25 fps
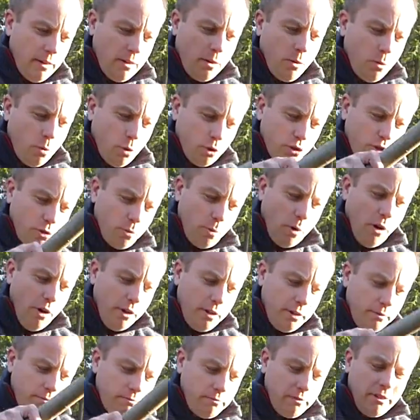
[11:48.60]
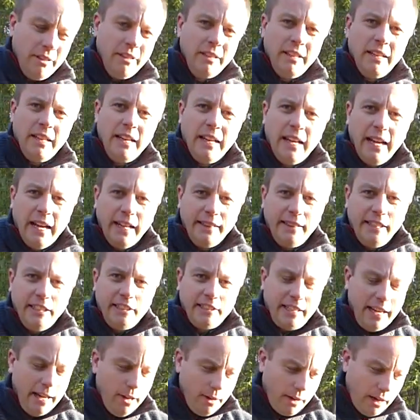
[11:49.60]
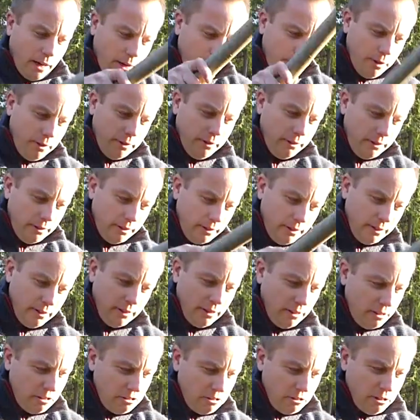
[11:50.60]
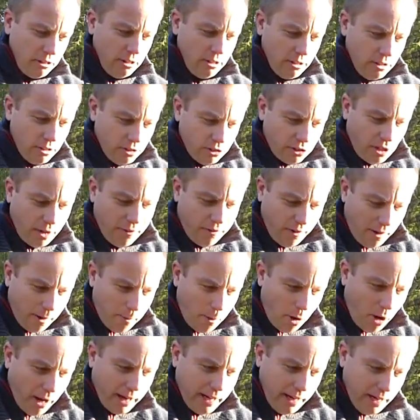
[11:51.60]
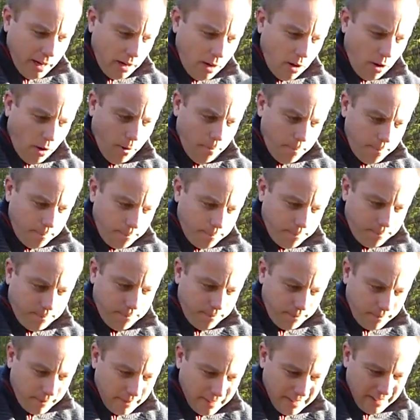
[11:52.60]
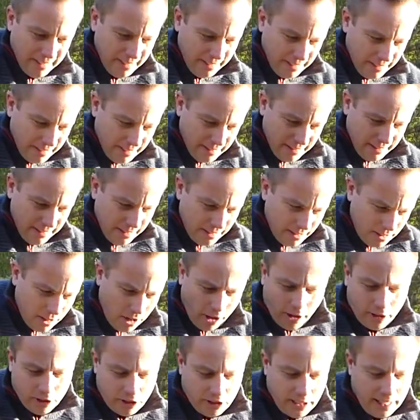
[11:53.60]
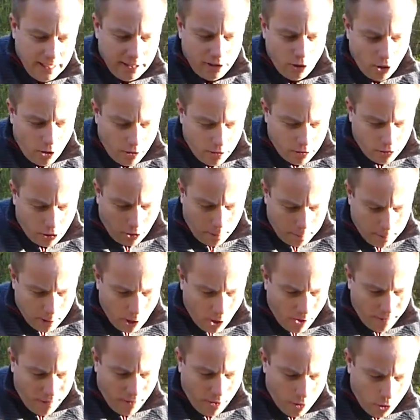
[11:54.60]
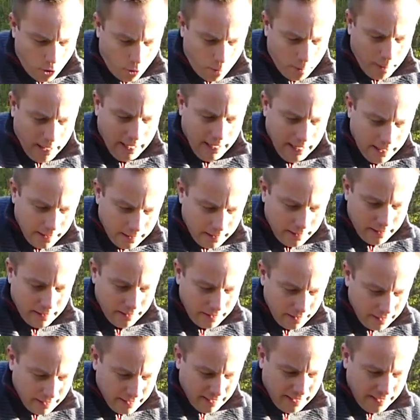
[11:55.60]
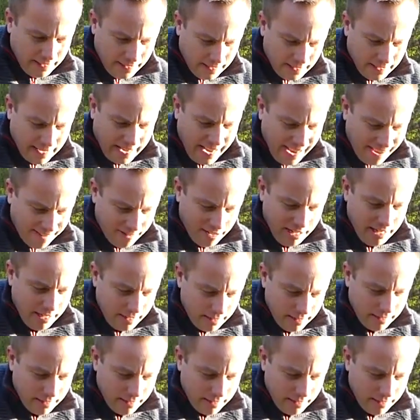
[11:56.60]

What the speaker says: what's the word, a discount code. So far I'm liking it a lot. Like I said, it's not the type of knife I normally carry,